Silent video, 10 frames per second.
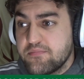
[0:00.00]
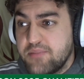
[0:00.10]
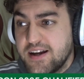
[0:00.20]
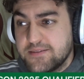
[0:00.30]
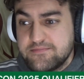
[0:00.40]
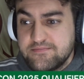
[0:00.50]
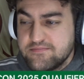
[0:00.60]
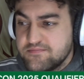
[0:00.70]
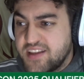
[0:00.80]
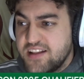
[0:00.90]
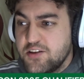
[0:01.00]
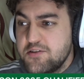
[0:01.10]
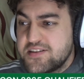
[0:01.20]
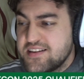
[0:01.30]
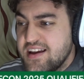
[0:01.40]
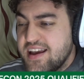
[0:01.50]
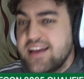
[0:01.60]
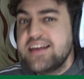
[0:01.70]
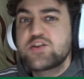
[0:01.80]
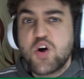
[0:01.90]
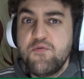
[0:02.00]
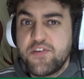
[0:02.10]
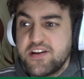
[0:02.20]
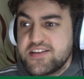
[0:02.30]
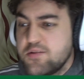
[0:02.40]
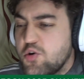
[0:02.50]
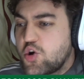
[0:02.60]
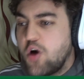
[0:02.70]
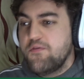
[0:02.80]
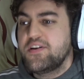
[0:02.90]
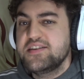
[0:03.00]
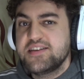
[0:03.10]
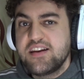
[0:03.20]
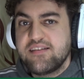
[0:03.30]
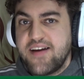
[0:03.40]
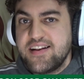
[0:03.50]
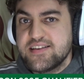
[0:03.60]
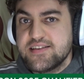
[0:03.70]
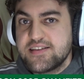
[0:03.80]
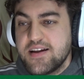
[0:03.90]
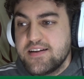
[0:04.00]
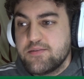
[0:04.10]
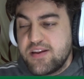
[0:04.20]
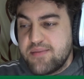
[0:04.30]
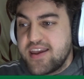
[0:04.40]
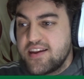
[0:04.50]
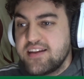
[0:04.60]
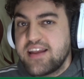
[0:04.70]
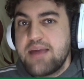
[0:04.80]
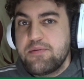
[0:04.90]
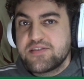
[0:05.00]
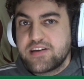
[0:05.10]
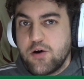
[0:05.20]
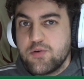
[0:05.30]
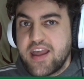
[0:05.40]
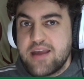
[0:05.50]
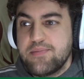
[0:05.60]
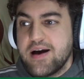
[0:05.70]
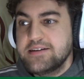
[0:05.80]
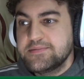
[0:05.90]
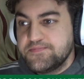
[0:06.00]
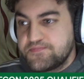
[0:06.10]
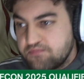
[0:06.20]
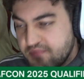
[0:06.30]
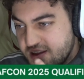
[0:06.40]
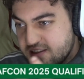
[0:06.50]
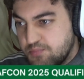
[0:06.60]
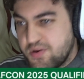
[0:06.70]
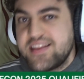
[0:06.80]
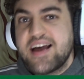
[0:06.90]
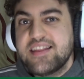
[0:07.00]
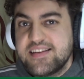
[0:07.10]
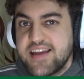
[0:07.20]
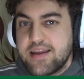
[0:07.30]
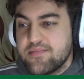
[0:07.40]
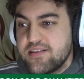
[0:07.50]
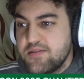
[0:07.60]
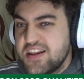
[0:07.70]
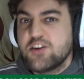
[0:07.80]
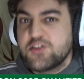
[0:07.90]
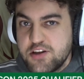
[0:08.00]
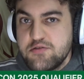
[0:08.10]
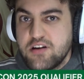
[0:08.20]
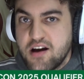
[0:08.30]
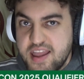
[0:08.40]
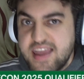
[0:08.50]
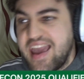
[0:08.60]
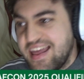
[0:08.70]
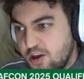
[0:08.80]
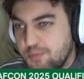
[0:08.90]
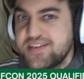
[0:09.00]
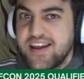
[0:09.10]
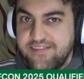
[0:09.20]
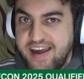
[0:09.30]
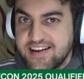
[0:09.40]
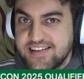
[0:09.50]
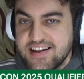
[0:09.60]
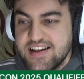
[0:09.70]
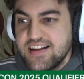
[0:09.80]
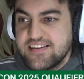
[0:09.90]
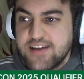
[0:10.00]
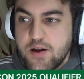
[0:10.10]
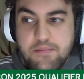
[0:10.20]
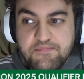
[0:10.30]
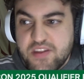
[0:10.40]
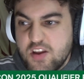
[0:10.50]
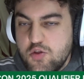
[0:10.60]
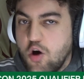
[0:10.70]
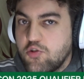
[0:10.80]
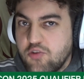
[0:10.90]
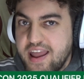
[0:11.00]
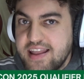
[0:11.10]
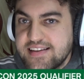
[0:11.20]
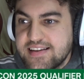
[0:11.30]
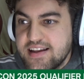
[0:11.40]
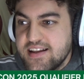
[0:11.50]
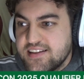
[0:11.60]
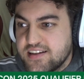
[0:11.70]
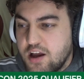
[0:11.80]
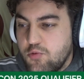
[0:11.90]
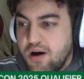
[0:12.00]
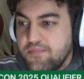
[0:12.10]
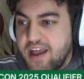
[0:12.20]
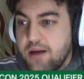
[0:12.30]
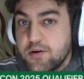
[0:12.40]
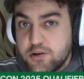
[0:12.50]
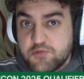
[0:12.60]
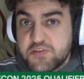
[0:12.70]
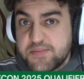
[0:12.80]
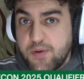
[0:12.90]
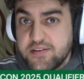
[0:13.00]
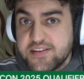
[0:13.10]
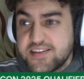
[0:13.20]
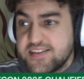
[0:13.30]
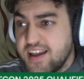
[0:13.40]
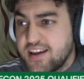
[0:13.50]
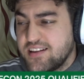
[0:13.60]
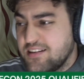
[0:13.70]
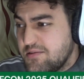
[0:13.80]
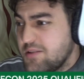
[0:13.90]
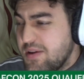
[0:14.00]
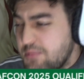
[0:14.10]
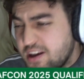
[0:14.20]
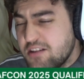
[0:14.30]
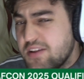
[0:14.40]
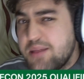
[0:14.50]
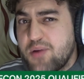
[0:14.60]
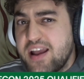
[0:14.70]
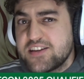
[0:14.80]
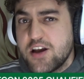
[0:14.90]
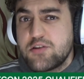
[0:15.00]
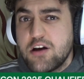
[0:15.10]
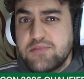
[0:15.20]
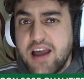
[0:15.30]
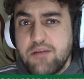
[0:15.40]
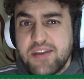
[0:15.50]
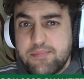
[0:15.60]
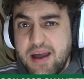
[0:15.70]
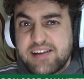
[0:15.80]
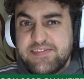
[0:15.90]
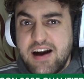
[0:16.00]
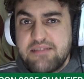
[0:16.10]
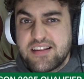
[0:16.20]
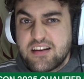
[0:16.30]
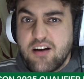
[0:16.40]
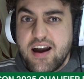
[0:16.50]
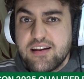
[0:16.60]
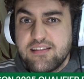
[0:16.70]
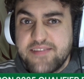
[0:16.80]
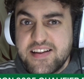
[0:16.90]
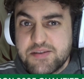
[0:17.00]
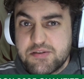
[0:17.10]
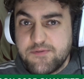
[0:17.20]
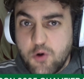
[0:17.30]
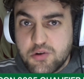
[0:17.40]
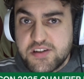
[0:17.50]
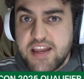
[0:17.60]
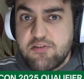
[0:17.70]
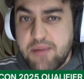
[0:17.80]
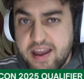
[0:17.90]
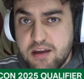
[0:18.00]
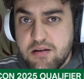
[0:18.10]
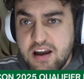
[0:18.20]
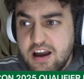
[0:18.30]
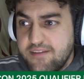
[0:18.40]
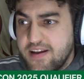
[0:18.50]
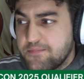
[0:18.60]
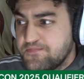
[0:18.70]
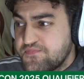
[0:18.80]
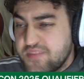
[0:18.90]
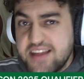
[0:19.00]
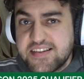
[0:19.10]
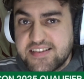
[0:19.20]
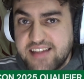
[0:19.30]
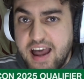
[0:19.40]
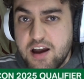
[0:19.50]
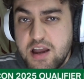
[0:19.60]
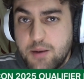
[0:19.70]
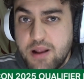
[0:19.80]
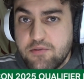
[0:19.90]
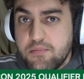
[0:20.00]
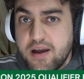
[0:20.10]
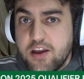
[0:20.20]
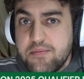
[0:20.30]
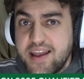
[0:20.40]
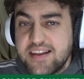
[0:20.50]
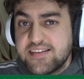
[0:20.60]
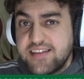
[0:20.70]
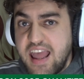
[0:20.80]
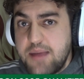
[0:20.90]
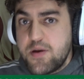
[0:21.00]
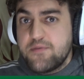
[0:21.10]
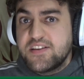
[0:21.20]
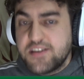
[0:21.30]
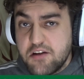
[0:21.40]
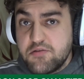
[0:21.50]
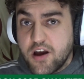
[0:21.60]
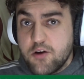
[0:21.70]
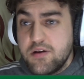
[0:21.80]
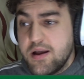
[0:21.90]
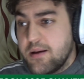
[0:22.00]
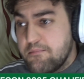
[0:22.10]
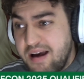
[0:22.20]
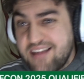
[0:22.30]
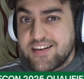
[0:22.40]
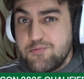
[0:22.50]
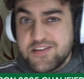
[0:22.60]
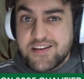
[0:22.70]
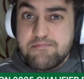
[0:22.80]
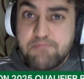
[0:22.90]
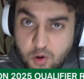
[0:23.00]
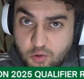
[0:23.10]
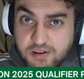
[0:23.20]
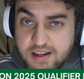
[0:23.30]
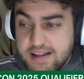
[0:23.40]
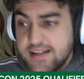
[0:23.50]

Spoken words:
But Gendouzi, he needs confidence. You want confidence in your defenders when you're making your debut as a goalkeeper to breed that in the team. When you've got 2 guys, you're getting the opposite effect. So not great to go 1 down, but good response. The second, we couldn't really break Togo down. They had a back 5. The guy in the defence was 40, Romeu. I think there's a stat. When Romeu made his debut for Togo, Mazza wasn't born.